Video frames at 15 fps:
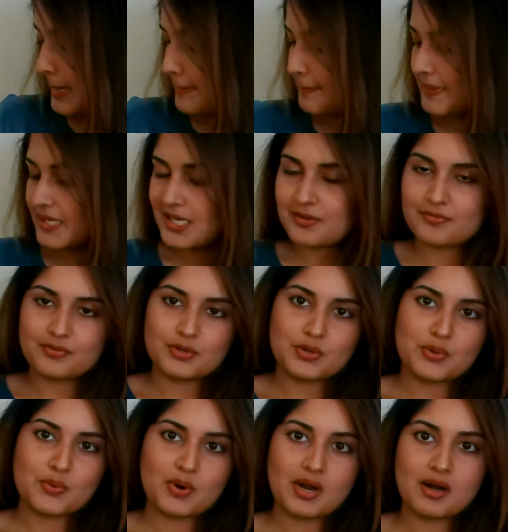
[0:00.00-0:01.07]
but if
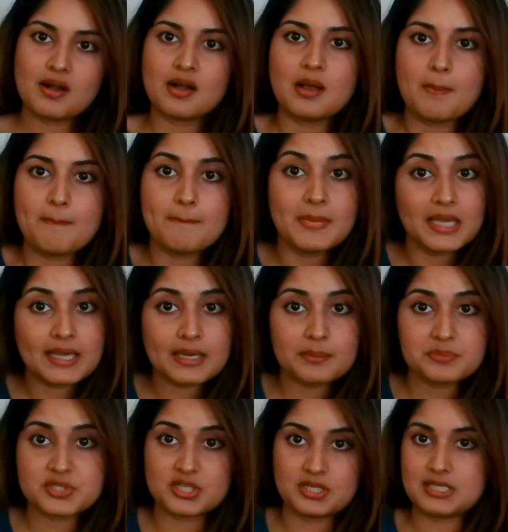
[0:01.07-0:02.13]
you are a makeup
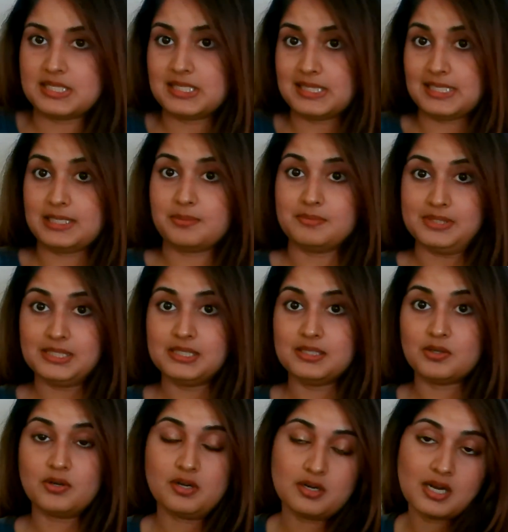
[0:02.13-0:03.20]
junkie like me
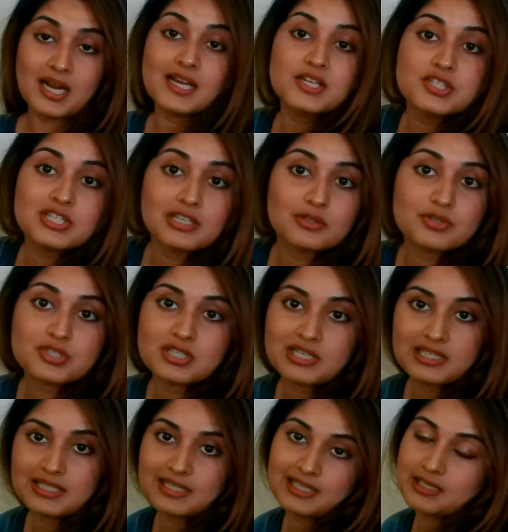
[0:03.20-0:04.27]
or an eyeshadow
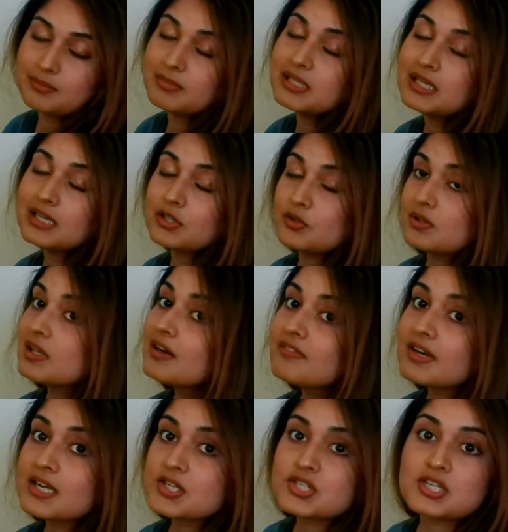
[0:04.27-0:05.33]
junkie like me and you love
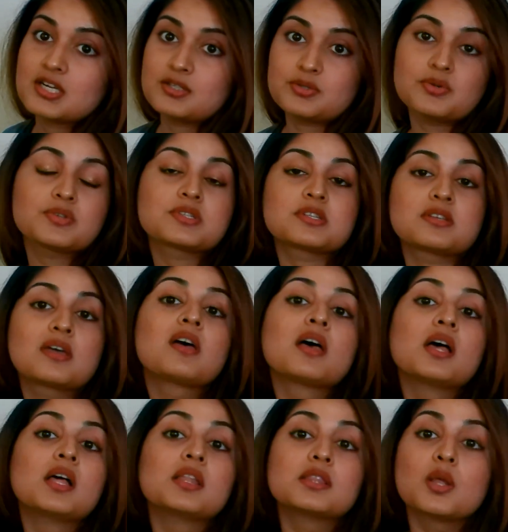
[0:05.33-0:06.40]
eyeshadows,
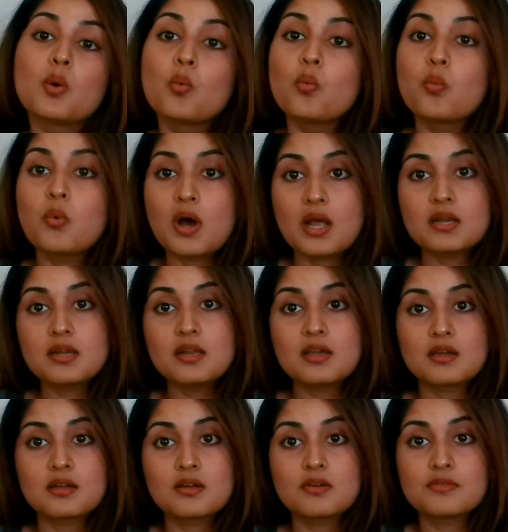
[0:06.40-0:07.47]
the one
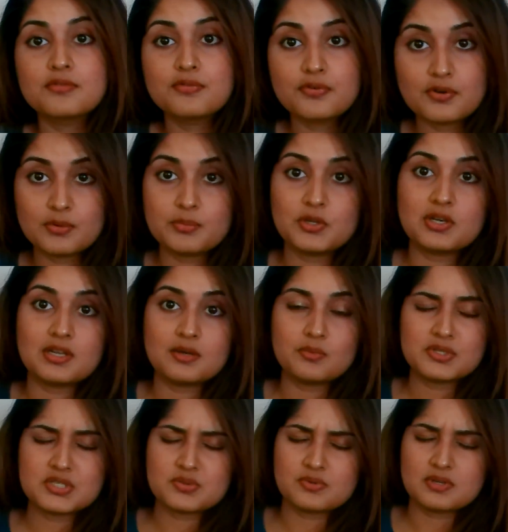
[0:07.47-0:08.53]
formula
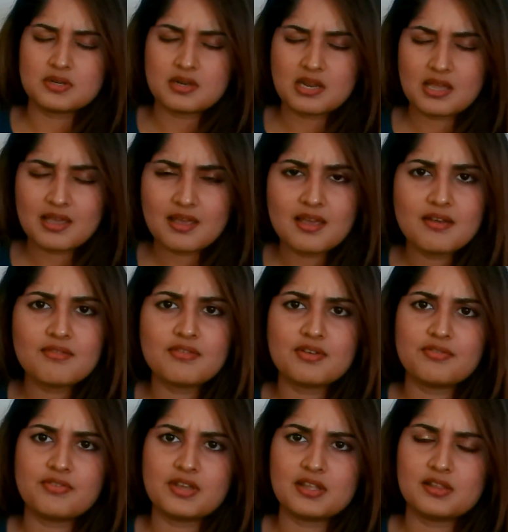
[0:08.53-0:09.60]
which will never
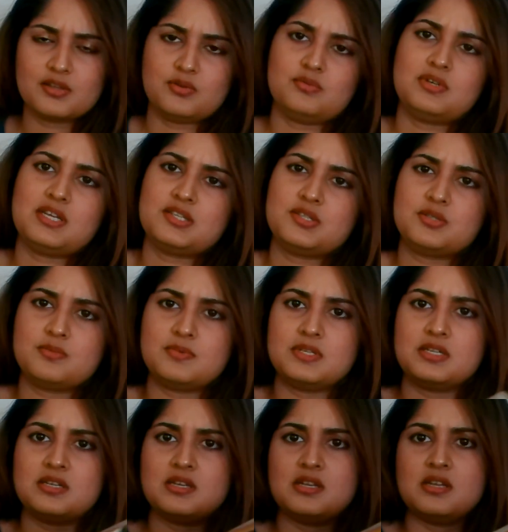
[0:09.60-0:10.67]
fail you has to be
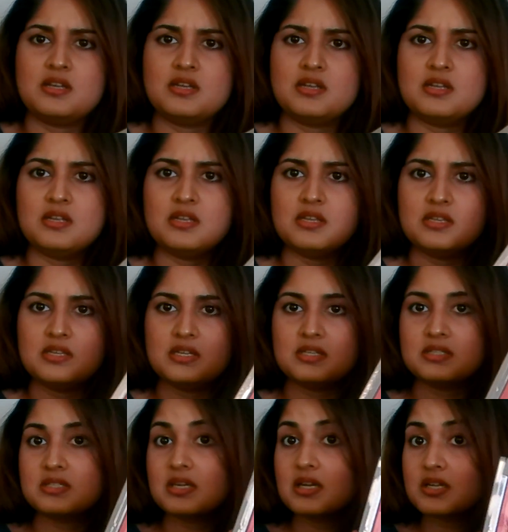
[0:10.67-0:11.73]

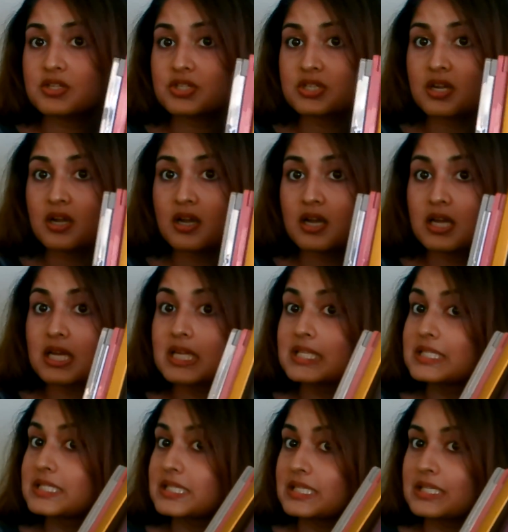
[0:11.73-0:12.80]
Natasha
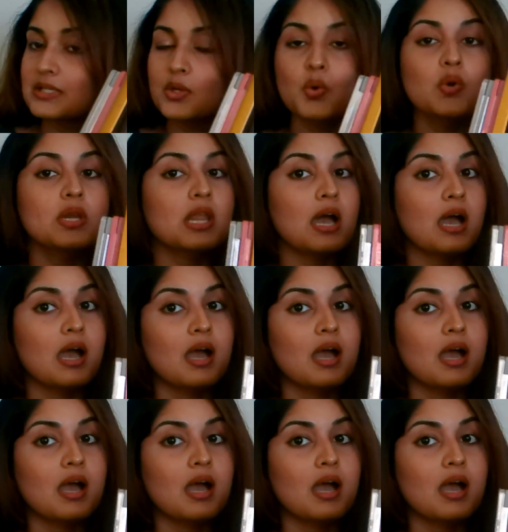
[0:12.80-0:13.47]
Denona.